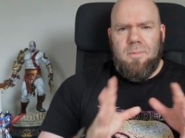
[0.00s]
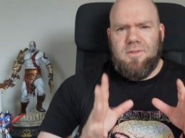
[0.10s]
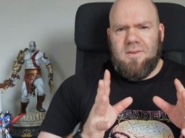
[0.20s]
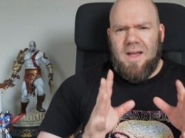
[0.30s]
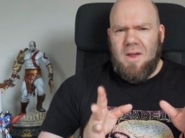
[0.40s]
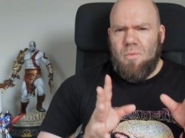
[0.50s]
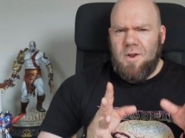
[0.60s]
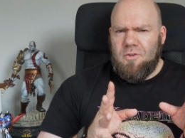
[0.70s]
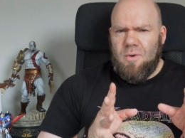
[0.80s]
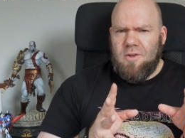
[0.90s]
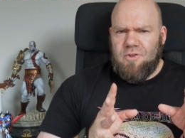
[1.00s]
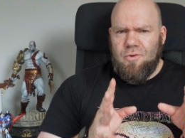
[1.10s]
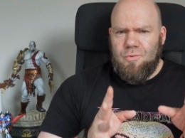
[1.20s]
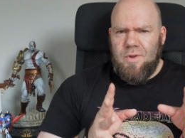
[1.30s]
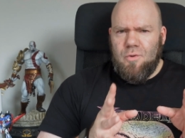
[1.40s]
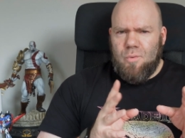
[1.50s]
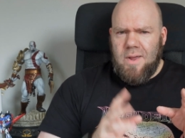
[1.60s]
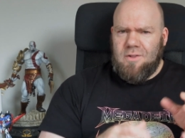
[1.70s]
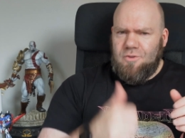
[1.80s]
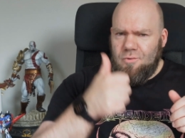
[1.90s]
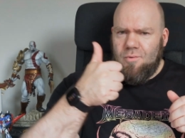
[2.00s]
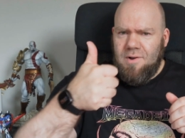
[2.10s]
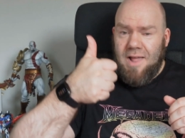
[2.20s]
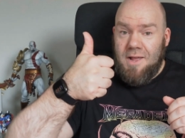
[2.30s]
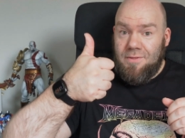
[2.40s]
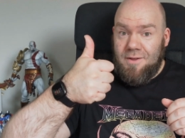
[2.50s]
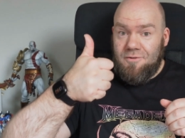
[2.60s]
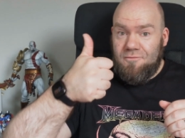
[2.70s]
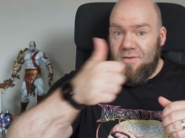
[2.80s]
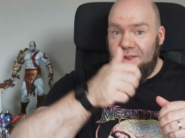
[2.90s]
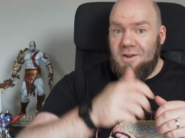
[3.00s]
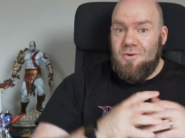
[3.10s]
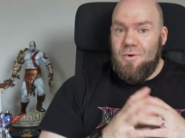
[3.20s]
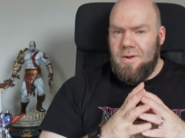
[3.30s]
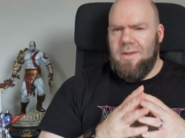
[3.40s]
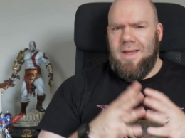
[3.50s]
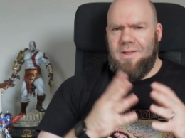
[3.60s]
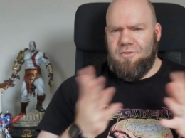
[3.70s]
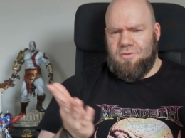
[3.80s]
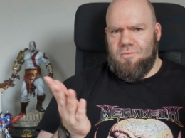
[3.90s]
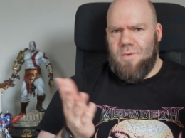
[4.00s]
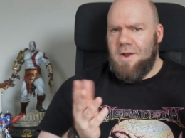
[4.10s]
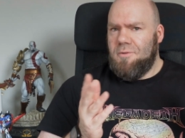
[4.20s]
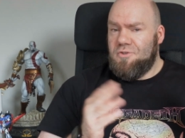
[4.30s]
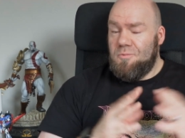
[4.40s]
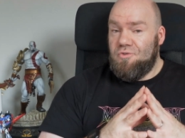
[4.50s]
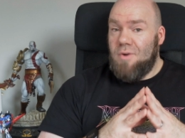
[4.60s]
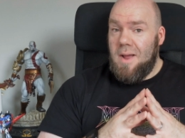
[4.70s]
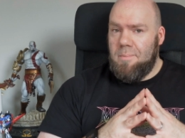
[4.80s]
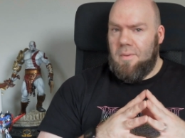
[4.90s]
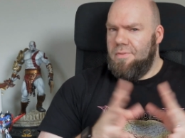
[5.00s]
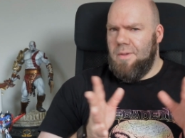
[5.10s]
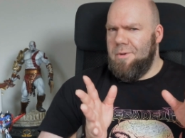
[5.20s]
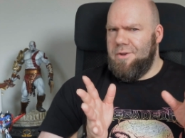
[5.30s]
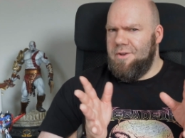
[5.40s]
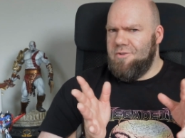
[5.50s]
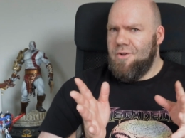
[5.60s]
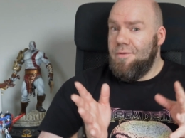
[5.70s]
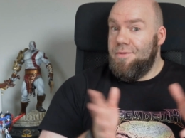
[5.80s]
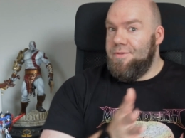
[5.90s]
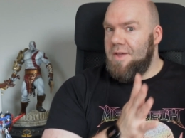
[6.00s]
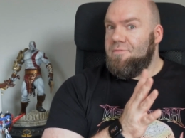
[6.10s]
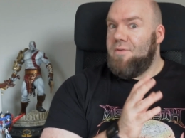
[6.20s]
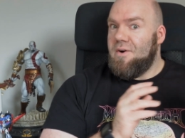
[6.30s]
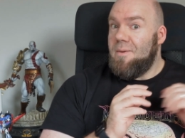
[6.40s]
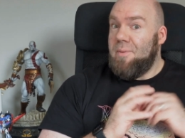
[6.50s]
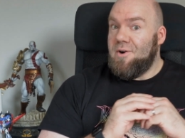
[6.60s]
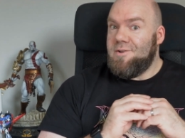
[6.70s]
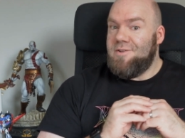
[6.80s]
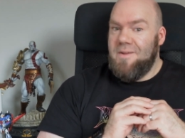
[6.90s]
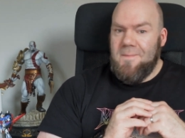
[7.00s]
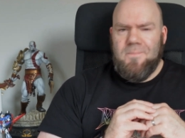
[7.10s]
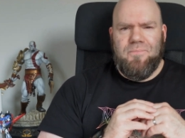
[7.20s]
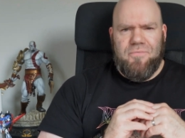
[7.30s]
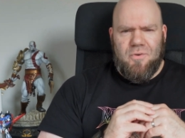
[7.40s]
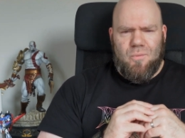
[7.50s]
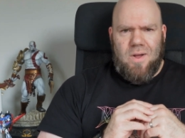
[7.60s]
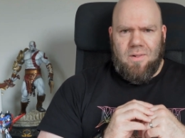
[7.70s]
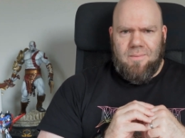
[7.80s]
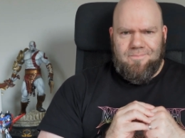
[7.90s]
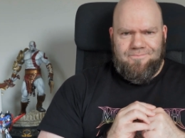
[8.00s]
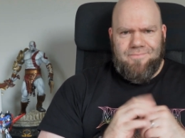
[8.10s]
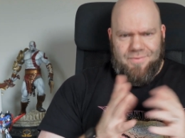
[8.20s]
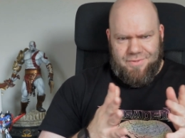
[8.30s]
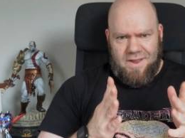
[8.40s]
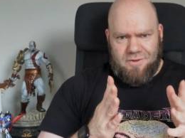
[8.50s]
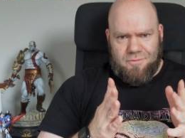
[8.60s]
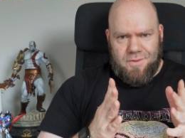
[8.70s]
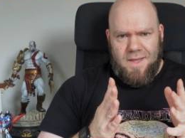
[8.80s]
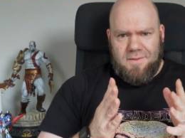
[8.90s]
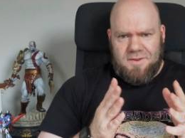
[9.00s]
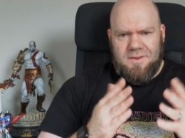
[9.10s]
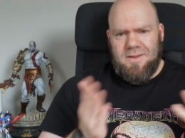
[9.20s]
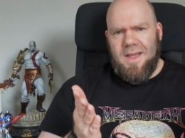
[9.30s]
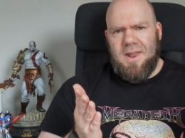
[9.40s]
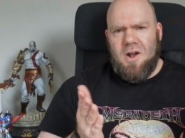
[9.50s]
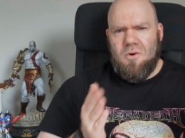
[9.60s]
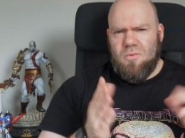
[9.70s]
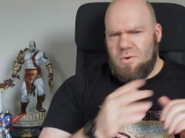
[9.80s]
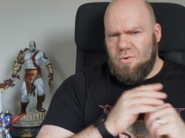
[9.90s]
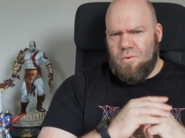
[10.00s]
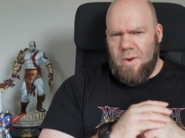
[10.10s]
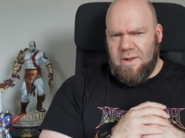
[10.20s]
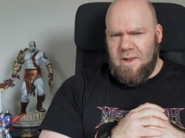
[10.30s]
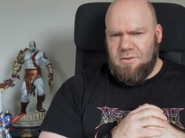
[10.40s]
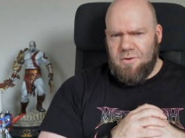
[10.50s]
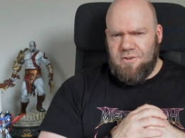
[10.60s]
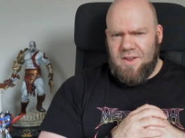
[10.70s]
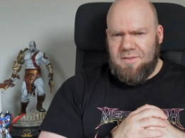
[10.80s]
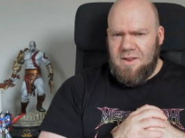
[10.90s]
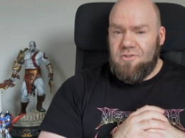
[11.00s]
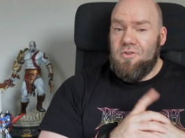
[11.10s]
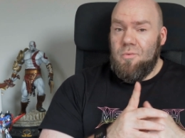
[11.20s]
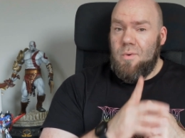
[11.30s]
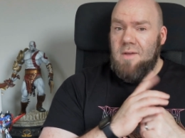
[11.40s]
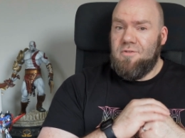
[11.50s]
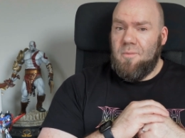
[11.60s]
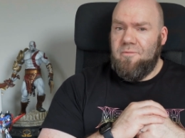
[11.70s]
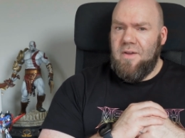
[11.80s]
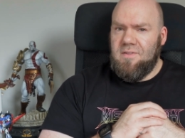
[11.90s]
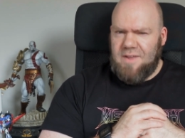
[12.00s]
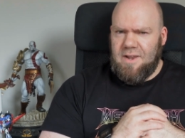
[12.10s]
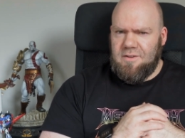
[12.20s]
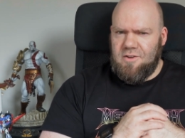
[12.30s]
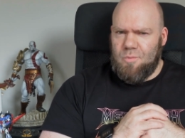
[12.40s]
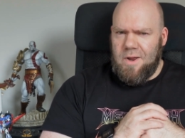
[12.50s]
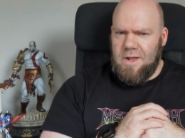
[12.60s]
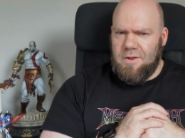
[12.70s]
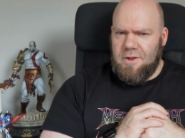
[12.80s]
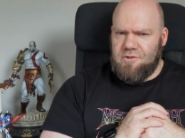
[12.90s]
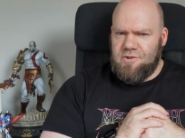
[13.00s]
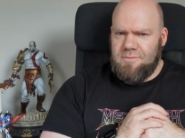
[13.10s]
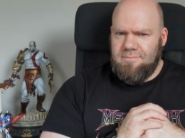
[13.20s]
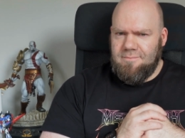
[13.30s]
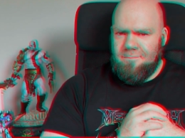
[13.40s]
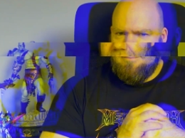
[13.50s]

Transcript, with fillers: But I wanted to ask you real quick to like this video. And why not subscribe? The button is not that far apart. Well, thanks for that. And now, quickly to the settings. We have some fatalities waiting on us.